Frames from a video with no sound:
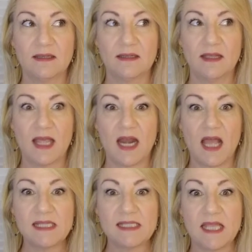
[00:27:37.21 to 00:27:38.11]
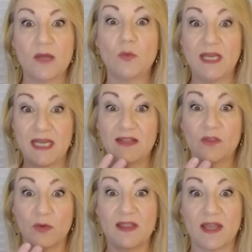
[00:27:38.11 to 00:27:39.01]
And I said, We need
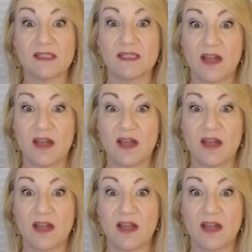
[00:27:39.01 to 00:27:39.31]
$3,000.